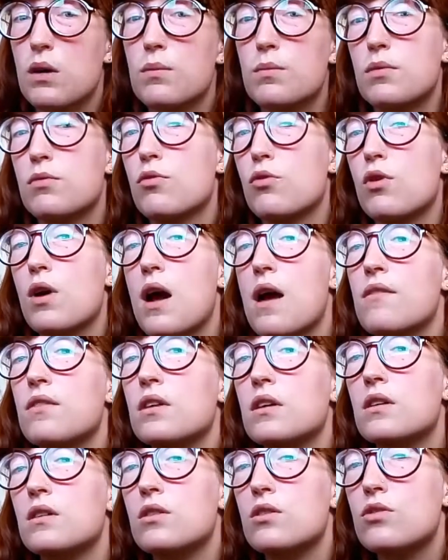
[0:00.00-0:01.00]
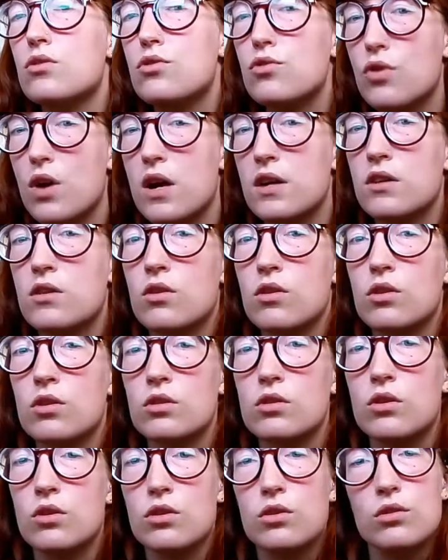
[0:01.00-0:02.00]
before having tried it
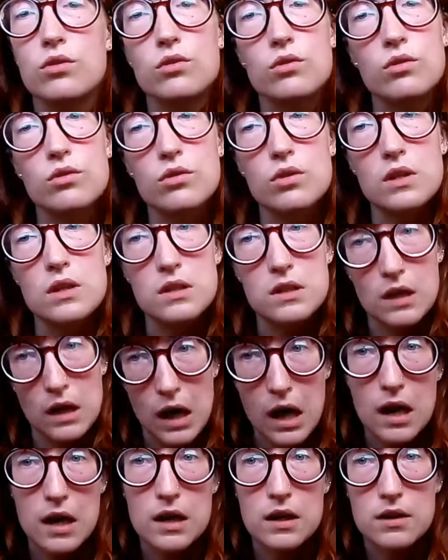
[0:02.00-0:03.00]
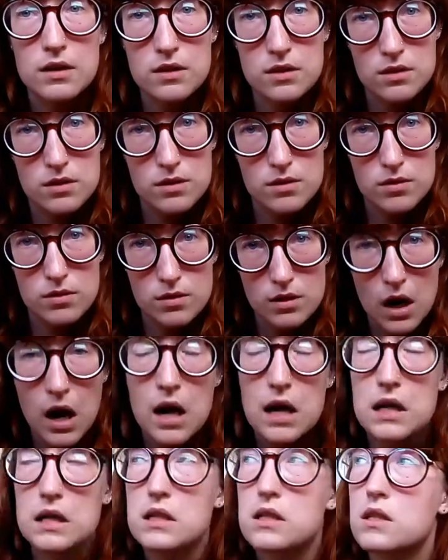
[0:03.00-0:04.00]
on his
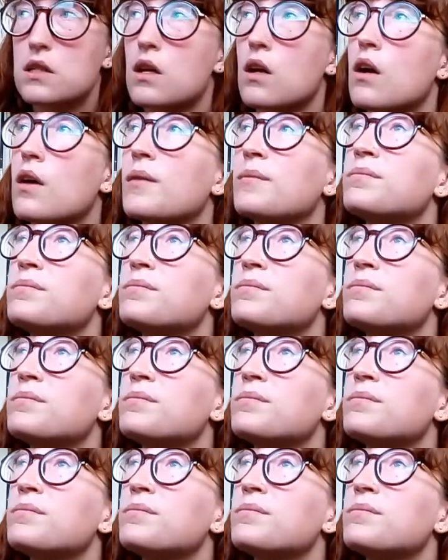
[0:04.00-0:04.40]
guides.